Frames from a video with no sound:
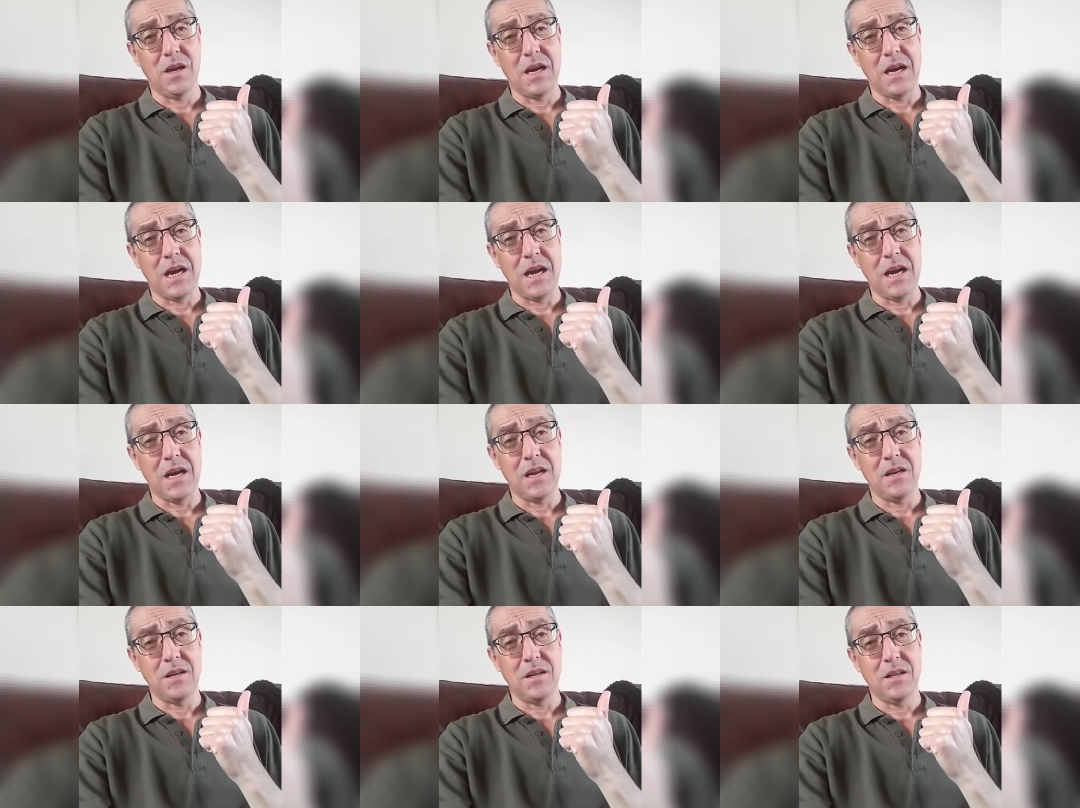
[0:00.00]

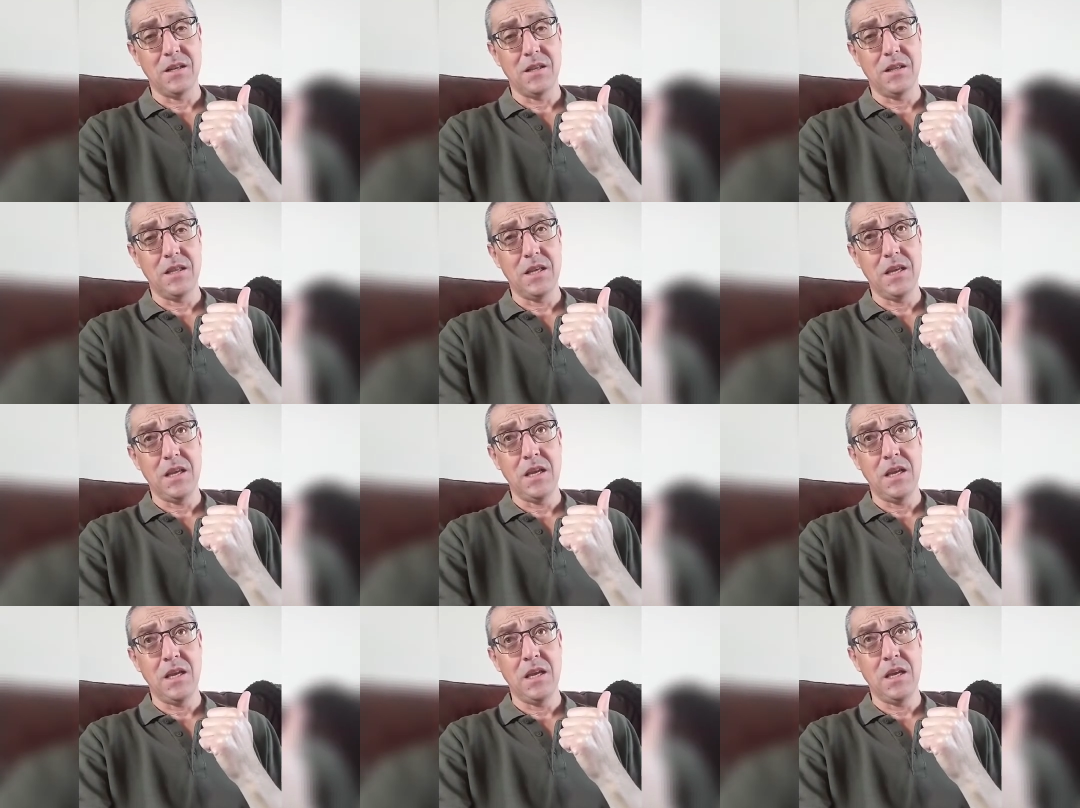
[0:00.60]
and
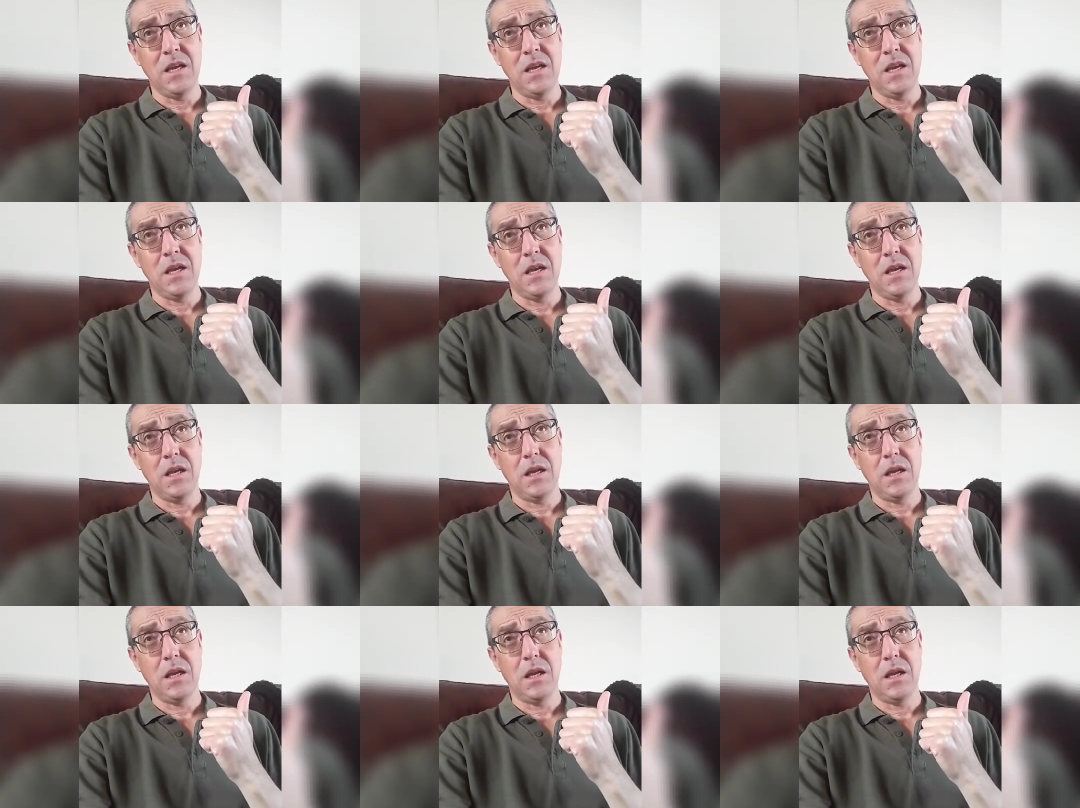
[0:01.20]
the
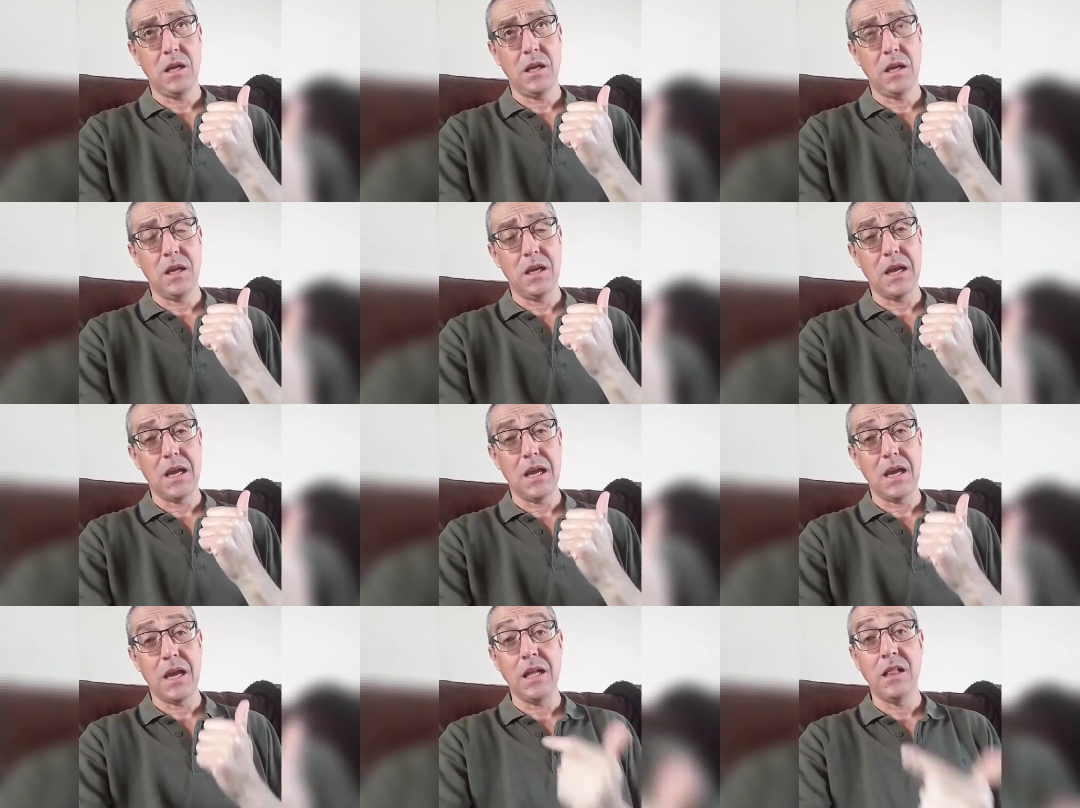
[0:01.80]

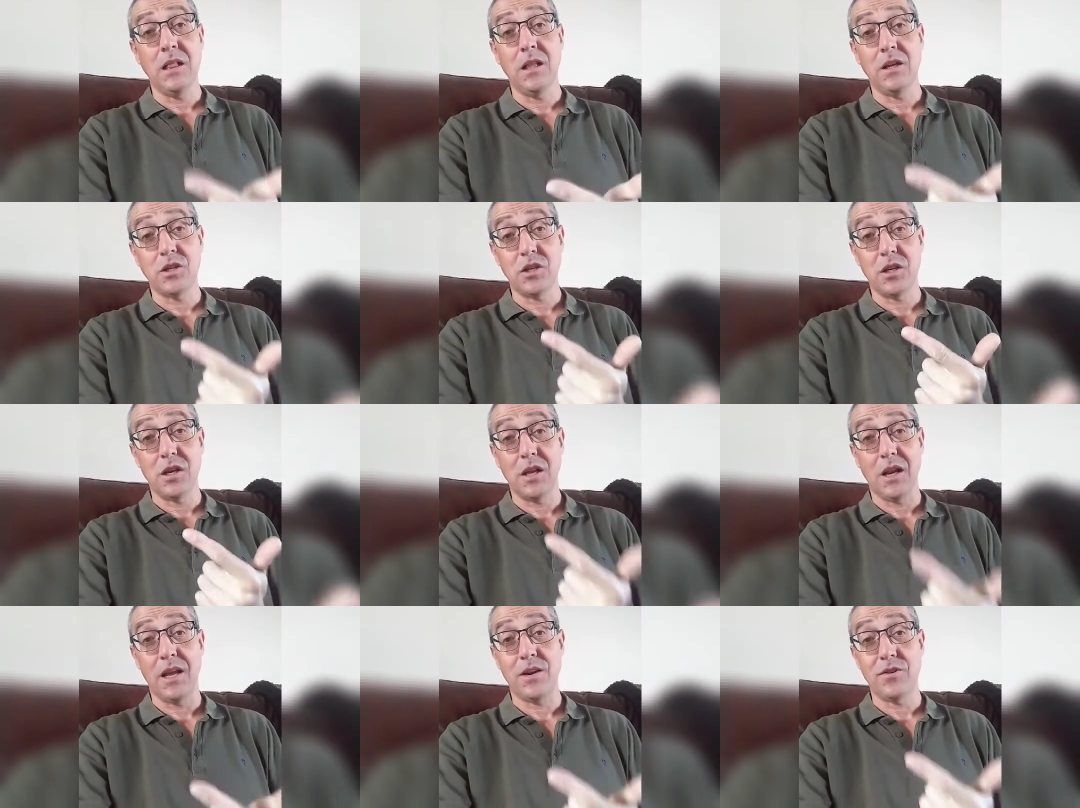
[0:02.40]
English
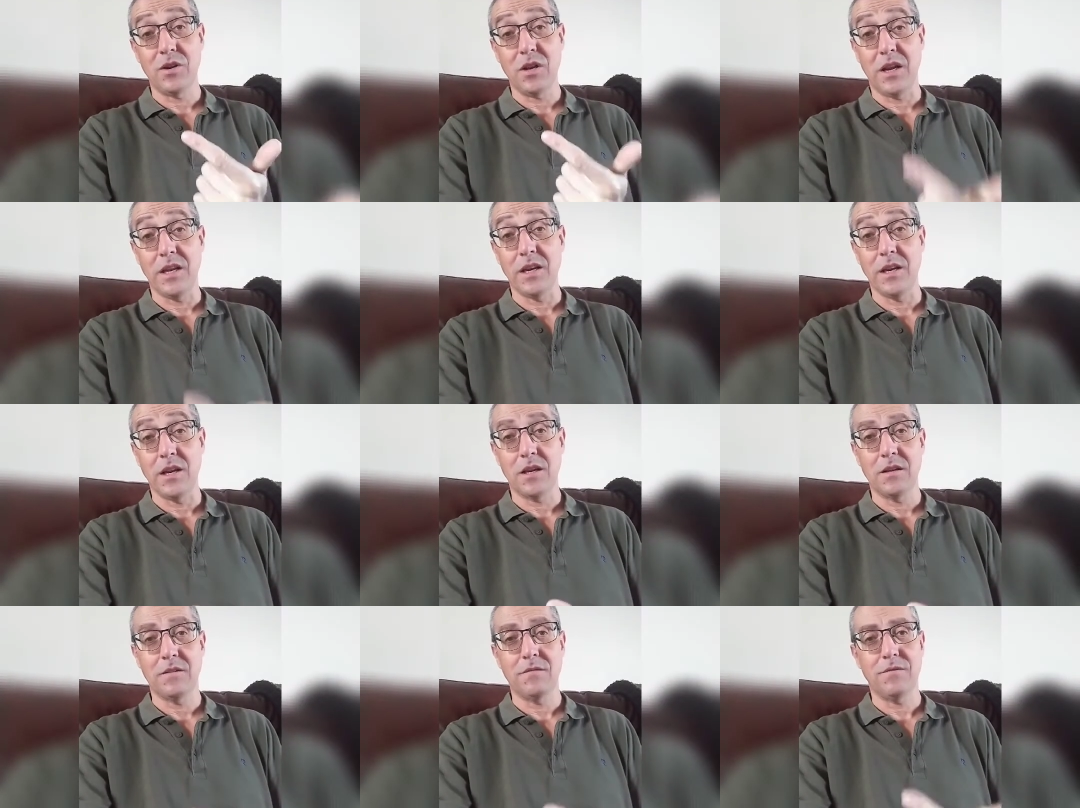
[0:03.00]
Electric
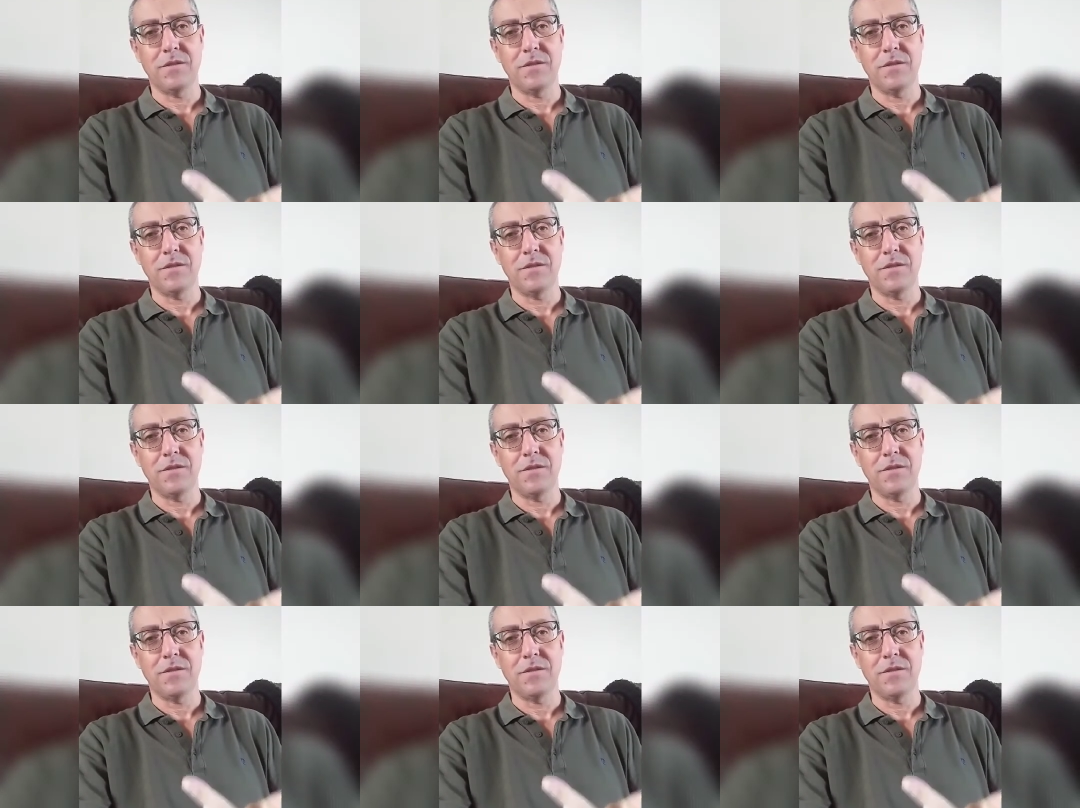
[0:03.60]
Lightning.